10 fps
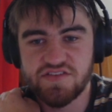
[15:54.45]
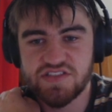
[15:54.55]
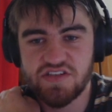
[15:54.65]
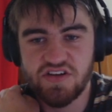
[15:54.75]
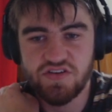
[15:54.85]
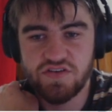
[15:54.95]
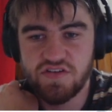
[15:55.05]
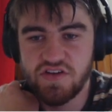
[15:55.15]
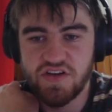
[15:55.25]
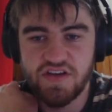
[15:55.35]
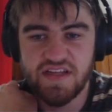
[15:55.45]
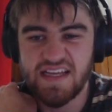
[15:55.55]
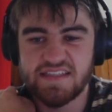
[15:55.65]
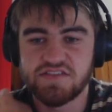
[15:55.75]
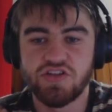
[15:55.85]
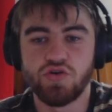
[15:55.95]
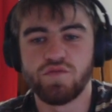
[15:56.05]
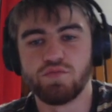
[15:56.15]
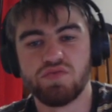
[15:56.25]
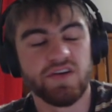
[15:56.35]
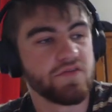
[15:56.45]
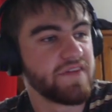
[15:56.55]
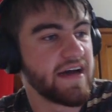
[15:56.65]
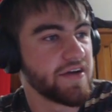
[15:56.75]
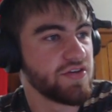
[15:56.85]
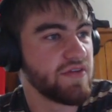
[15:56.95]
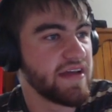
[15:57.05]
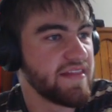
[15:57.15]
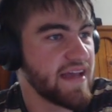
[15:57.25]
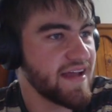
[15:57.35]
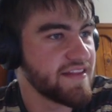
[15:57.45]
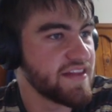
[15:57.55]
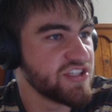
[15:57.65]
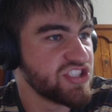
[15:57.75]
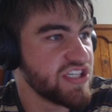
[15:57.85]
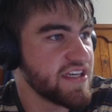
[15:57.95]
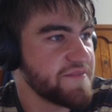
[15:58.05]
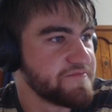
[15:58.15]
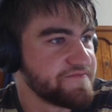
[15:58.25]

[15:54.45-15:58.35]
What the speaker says: so there's no real value in that this year.